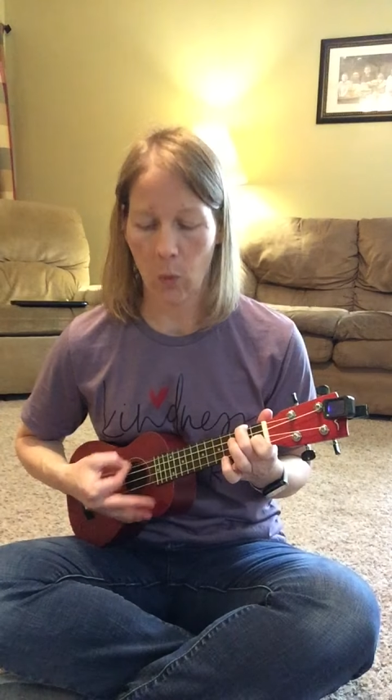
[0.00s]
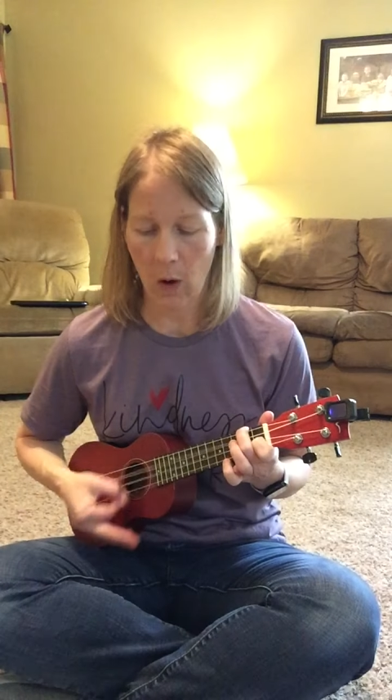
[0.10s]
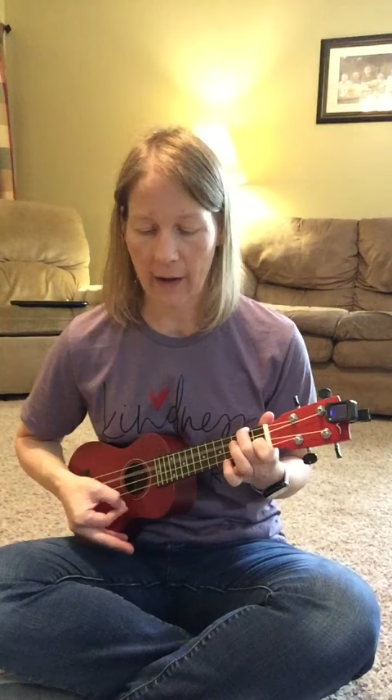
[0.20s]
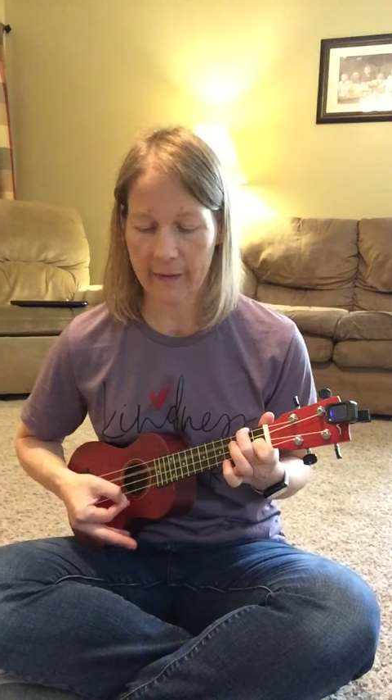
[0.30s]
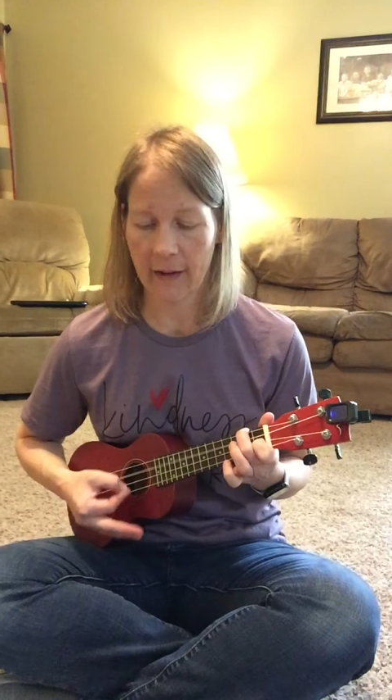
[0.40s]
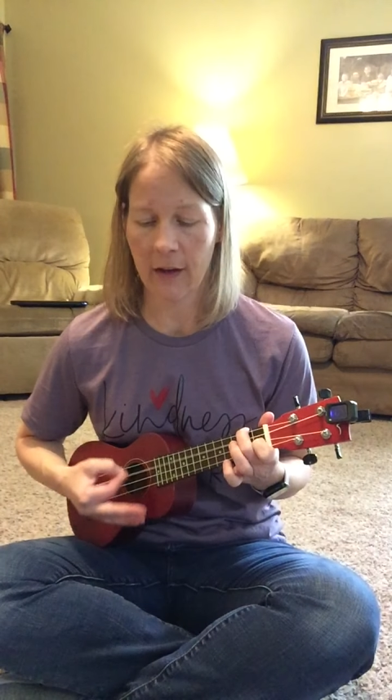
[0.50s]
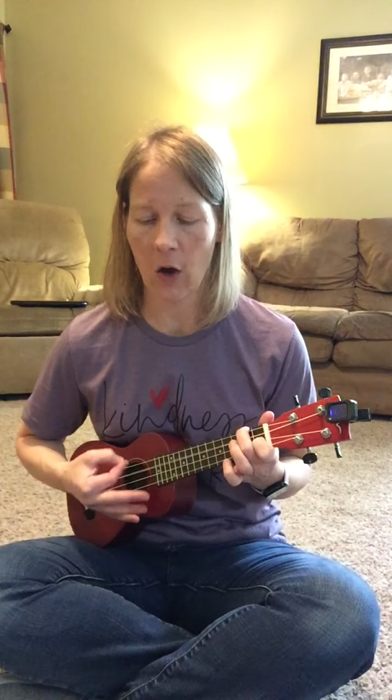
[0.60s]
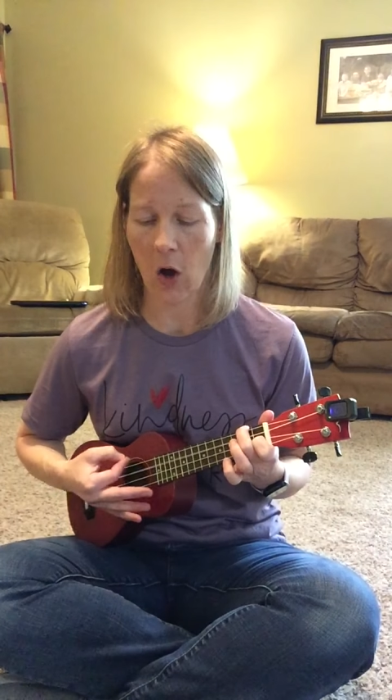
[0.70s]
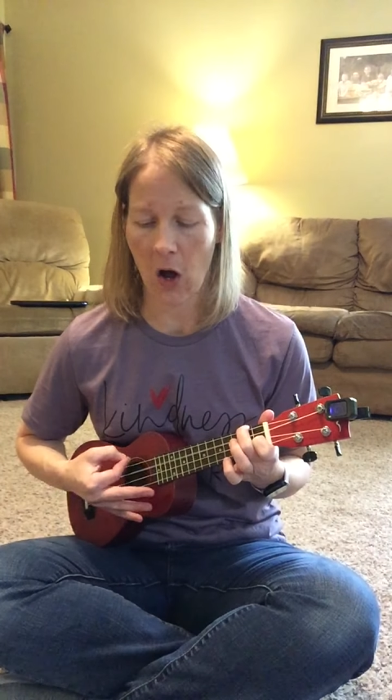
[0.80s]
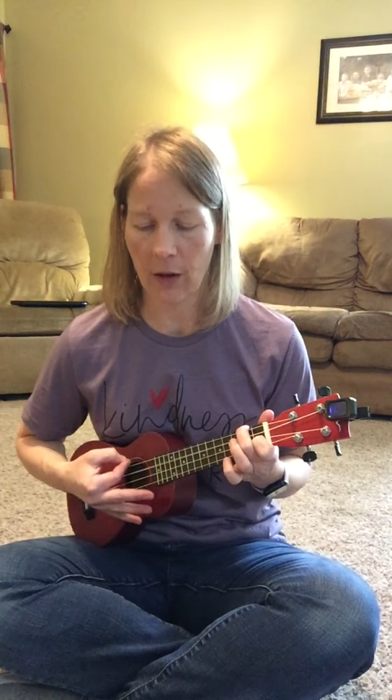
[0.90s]
was an
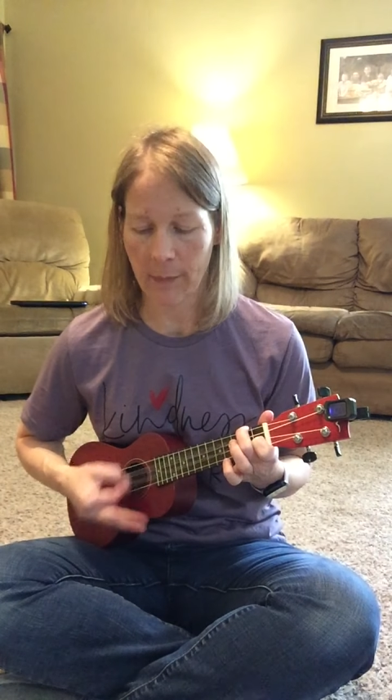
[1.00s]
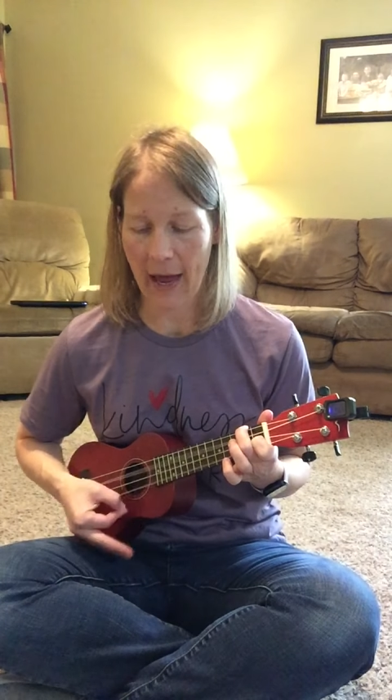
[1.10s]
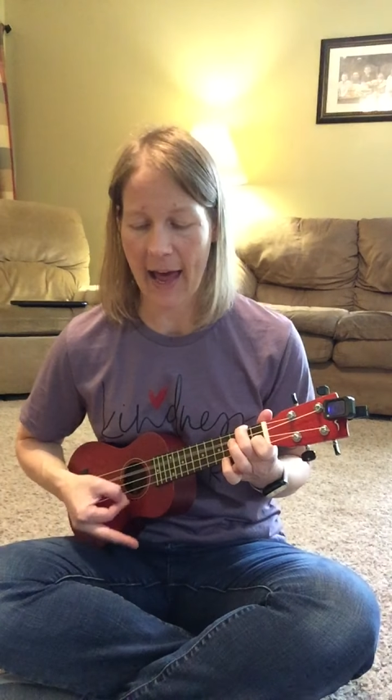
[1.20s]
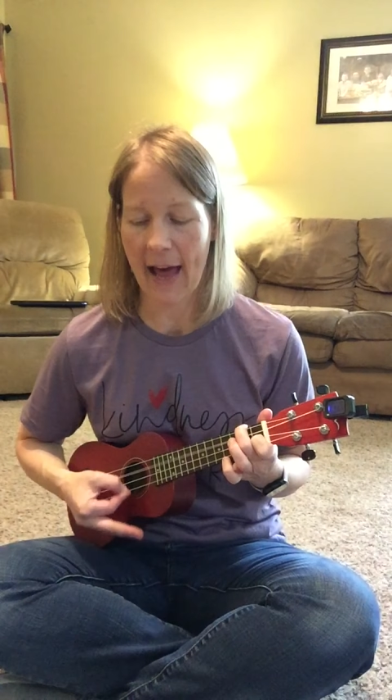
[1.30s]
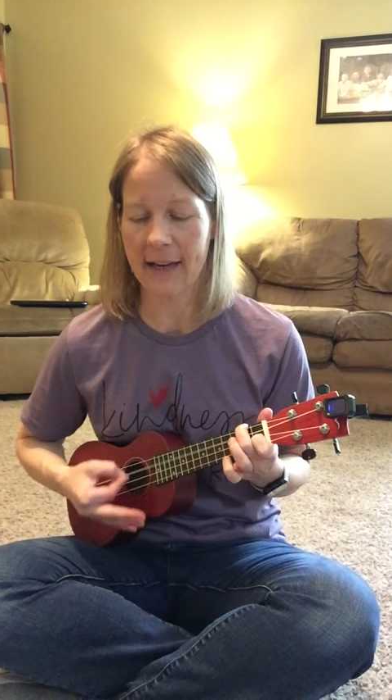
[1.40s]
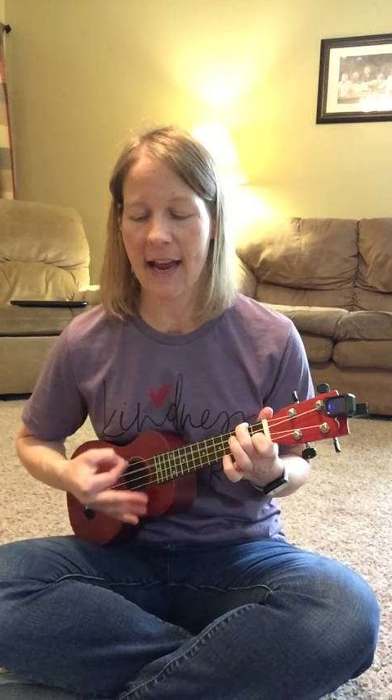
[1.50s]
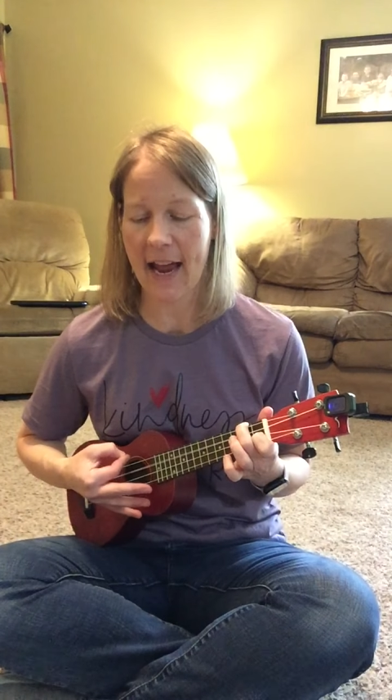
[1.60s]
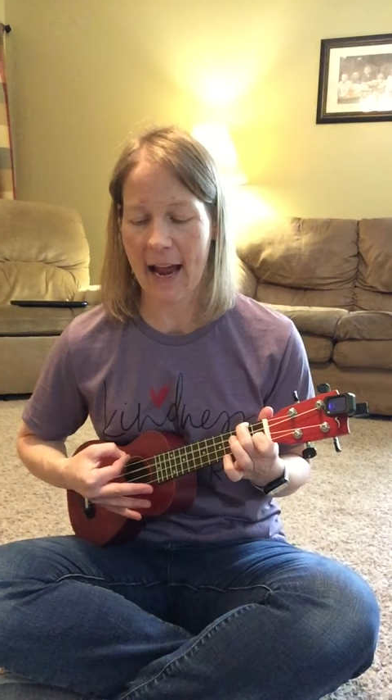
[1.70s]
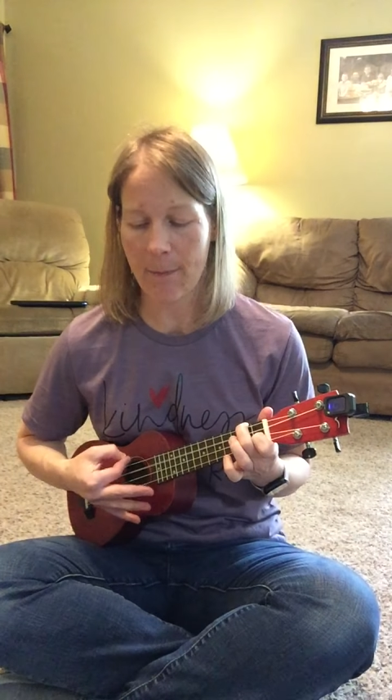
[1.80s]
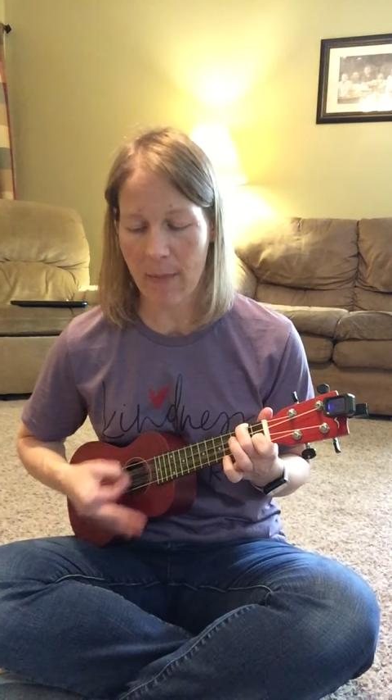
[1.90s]
old man
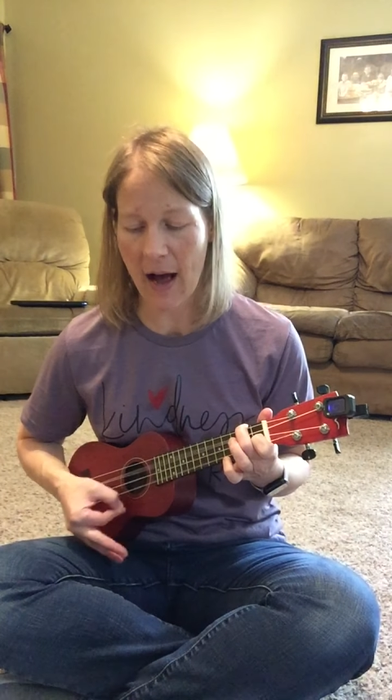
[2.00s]
named